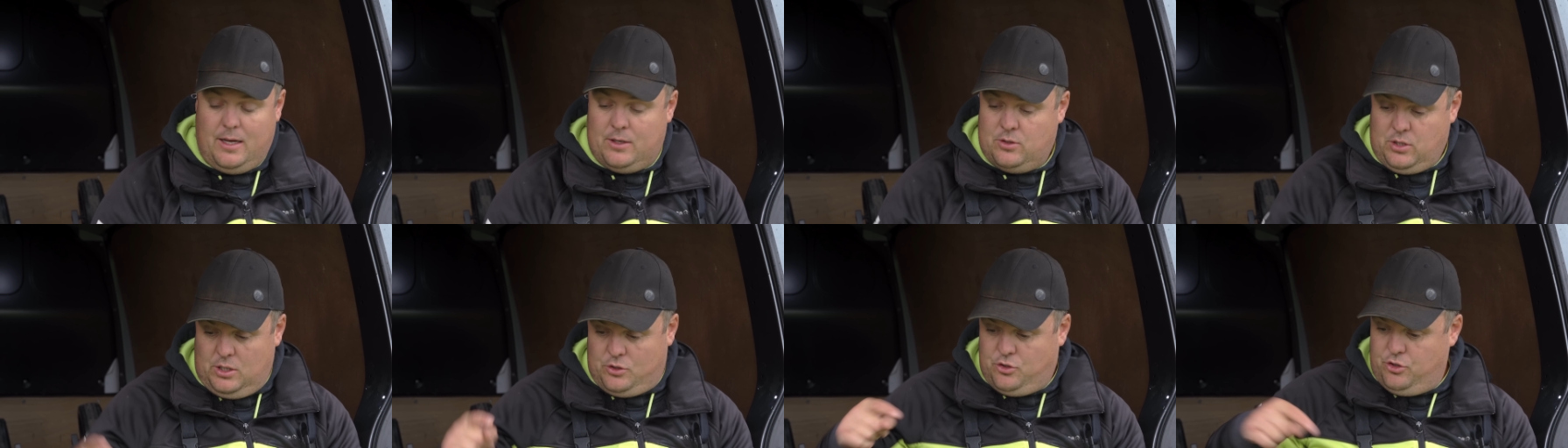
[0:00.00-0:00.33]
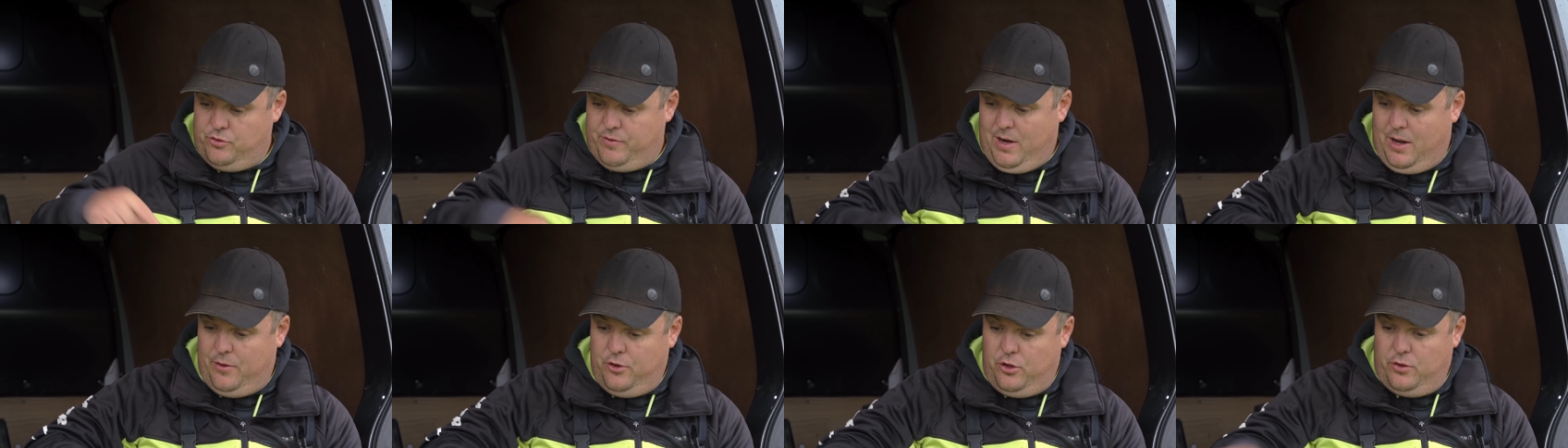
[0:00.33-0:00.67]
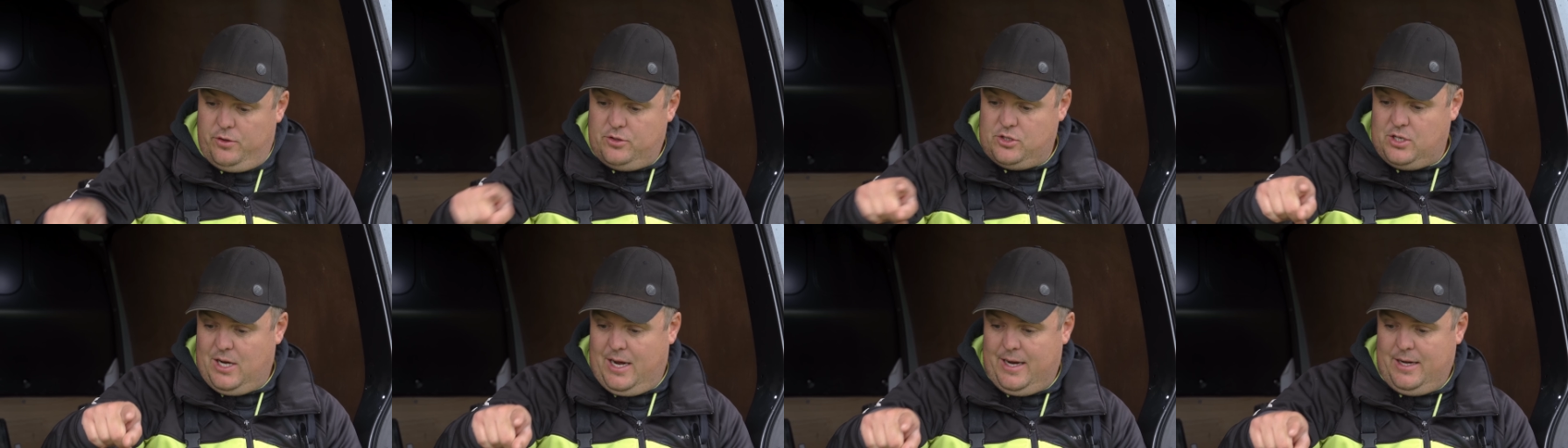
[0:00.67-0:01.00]
I, I drew around the
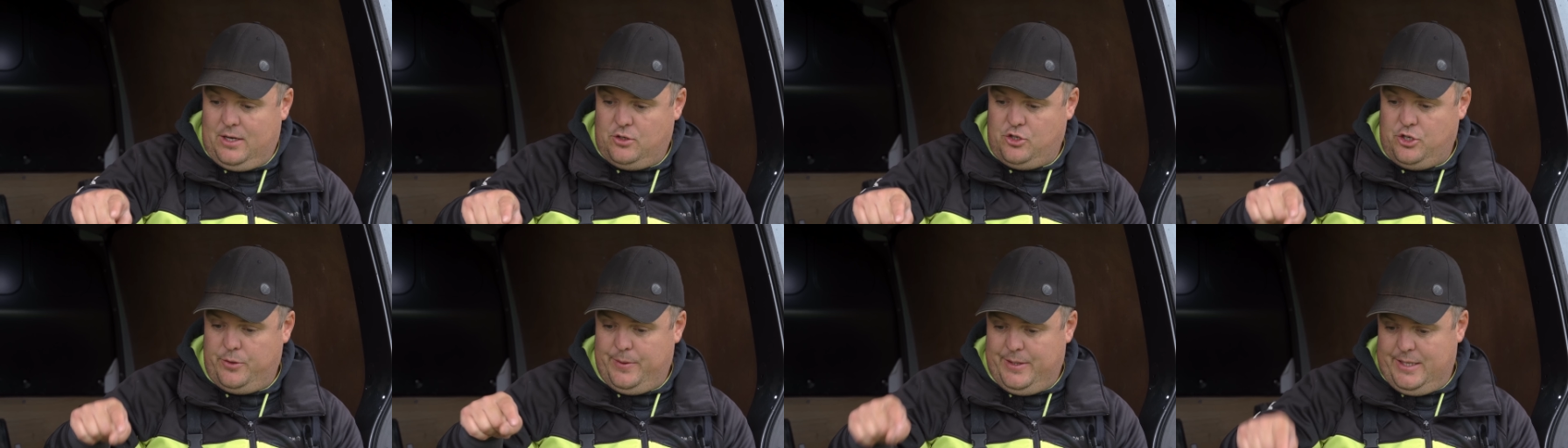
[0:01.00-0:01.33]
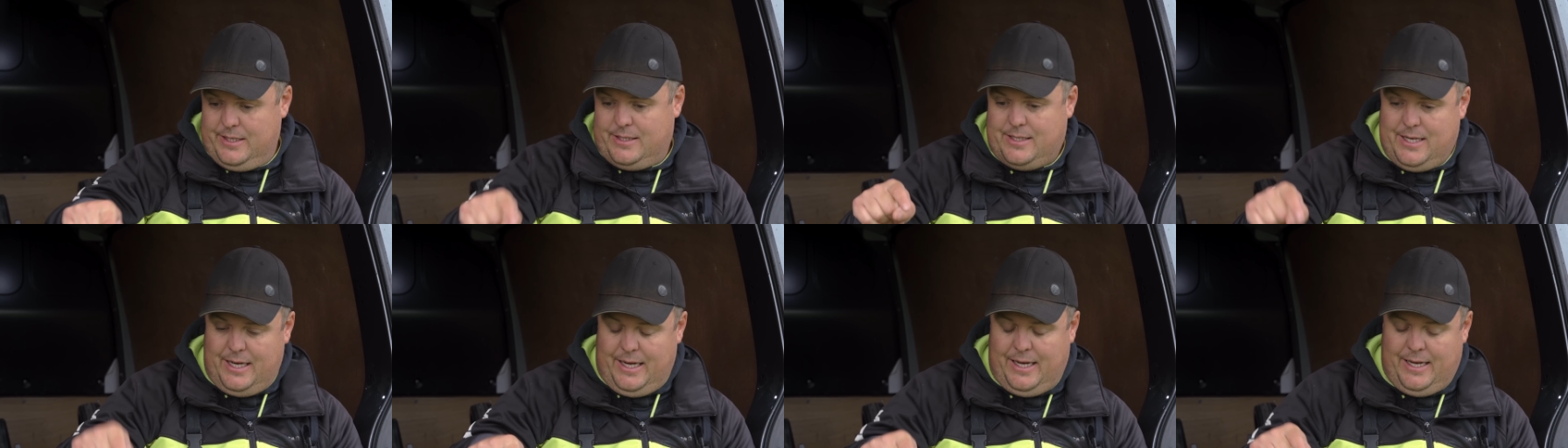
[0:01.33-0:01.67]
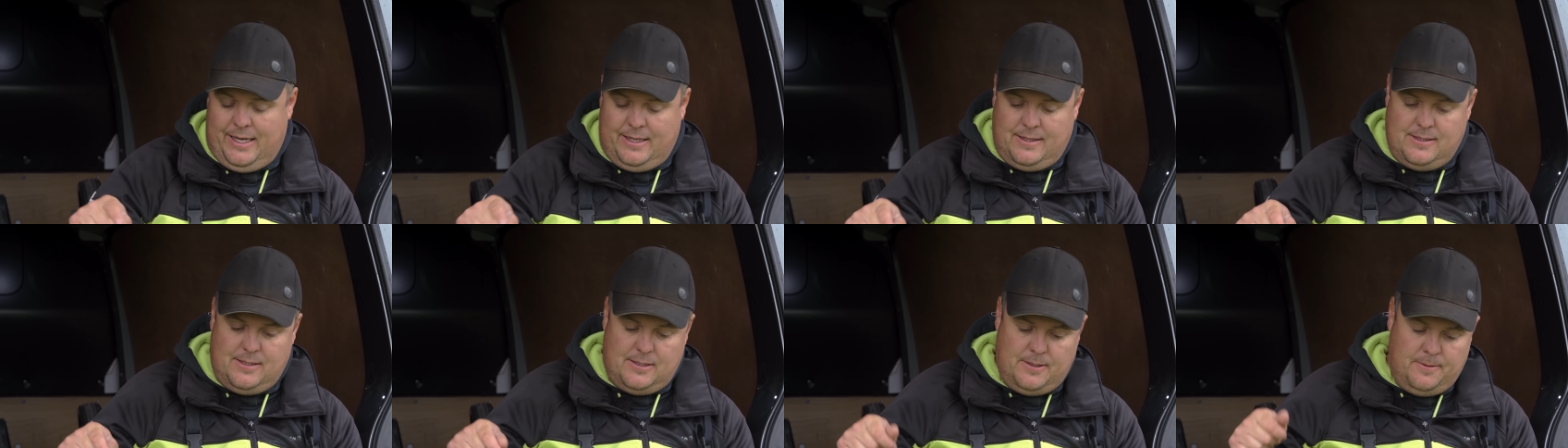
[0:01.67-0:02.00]
other side. I drew in the
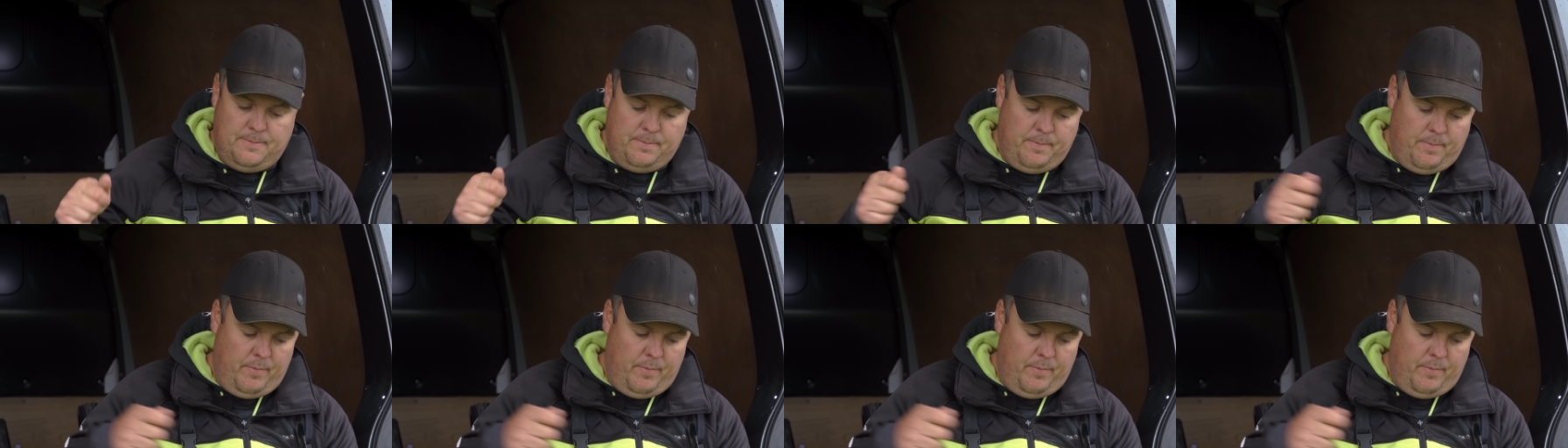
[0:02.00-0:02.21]
teens.